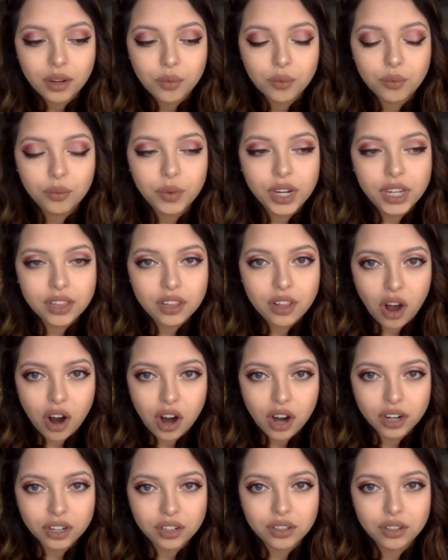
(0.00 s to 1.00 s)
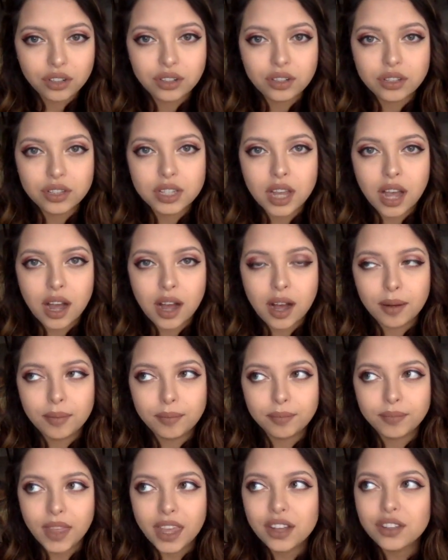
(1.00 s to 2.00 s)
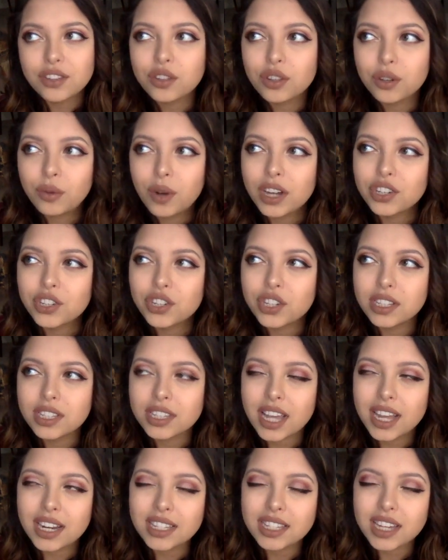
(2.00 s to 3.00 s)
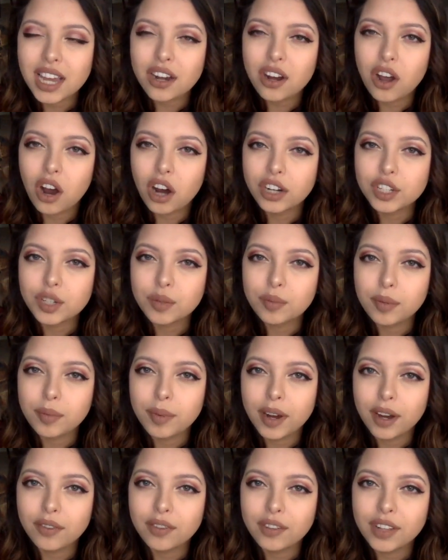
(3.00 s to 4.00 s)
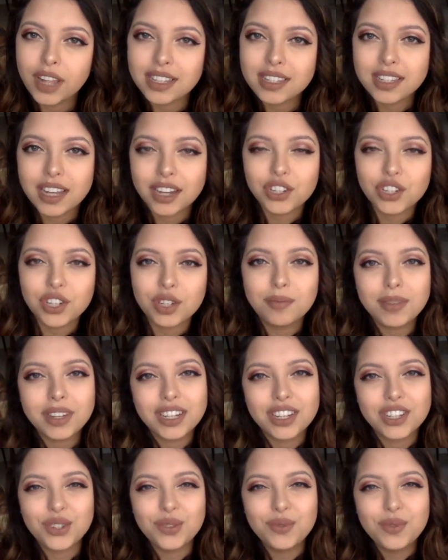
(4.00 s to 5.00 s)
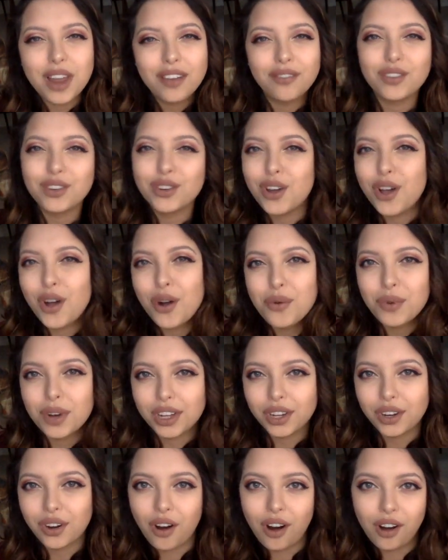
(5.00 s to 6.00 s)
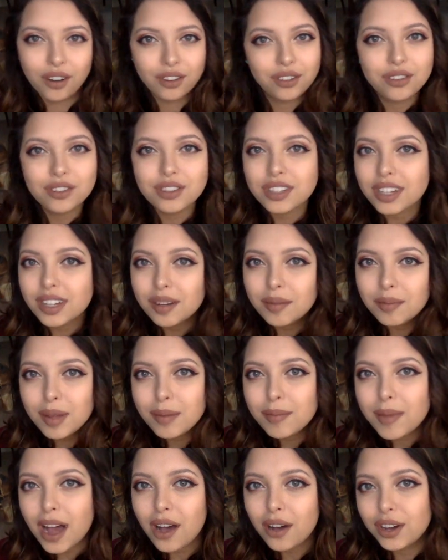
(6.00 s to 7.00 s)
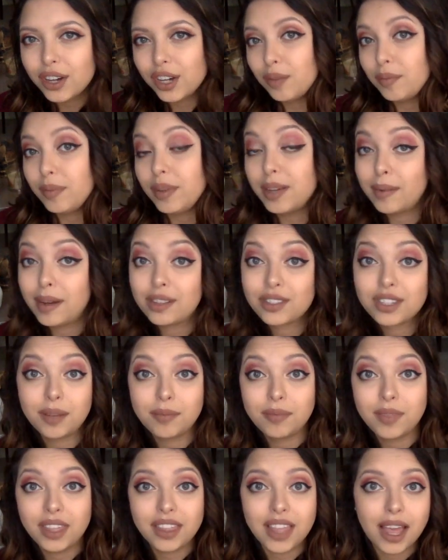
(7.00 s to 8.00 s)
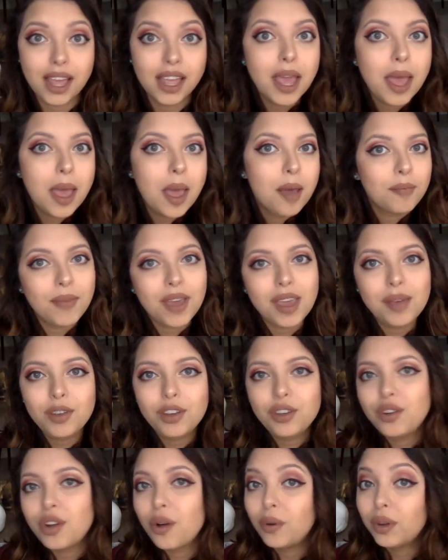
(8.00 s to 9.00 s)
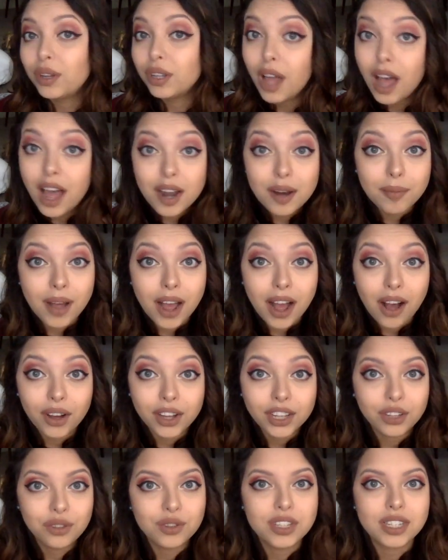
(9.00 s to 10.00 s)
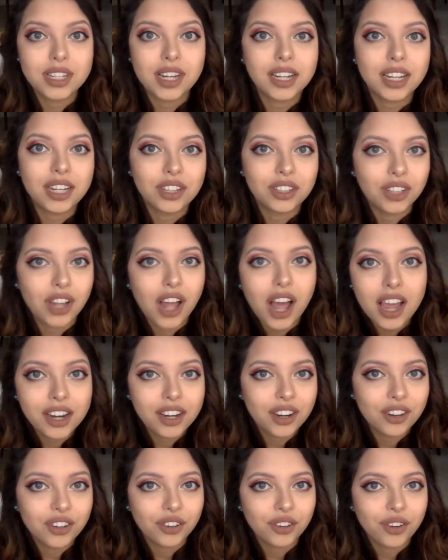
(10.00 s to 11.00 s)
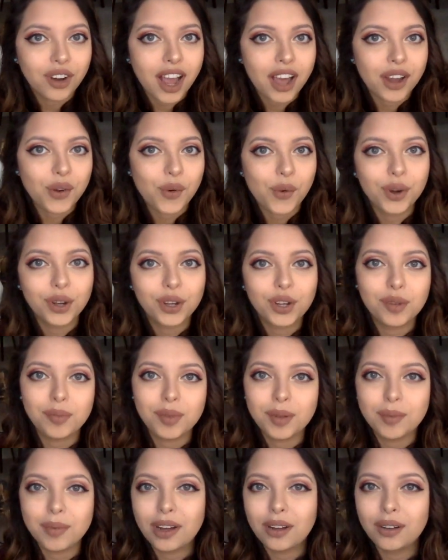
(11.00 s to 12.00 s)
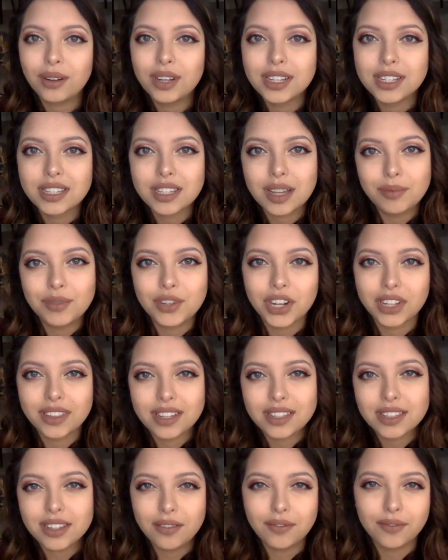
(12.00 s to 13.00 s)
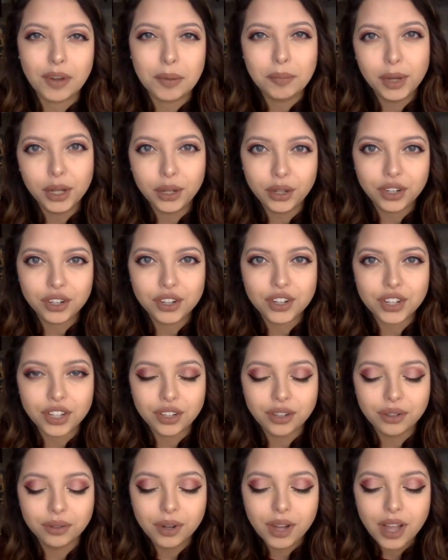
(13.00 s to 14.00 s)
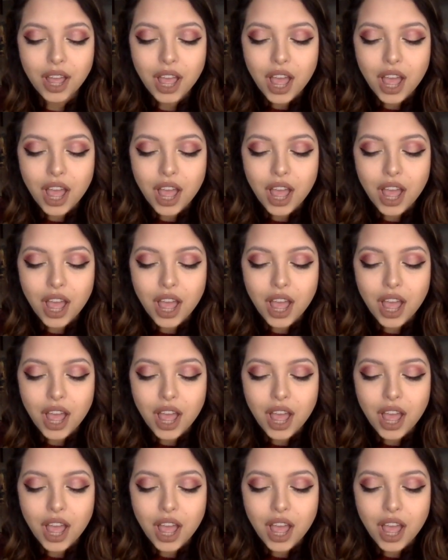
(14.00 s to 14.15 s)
read the articles, answer the questions, and it's kind of hard to prepare for that section because you never know what your article is going to be about. It could be about something that maybe you know a lot about and you studied a lot in undergrad, or it could be about a subject that's unfamiliar to you.